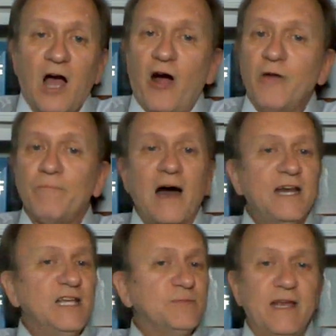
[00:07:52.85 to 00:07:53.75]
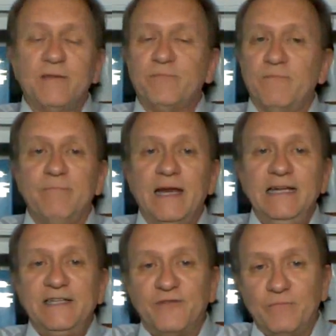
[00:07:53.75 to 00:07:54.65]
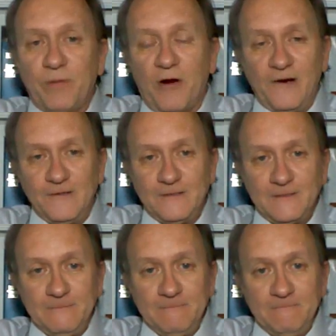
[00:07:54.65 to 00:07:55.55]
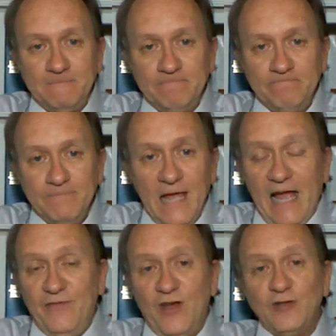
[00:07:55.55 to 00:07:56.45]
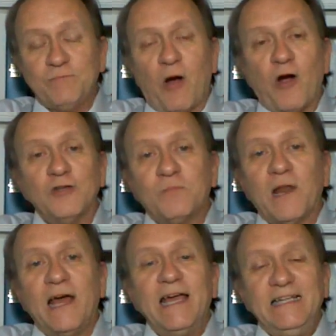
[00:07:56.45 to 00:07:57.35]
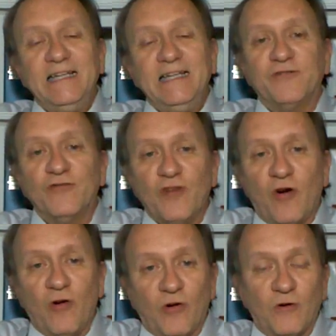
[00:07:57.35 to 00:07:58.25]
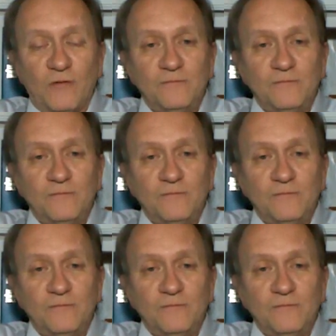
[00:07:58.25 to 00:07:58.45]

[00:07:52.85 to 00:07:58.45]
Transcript: Our body is made up of many different parts. And those parts play a different role.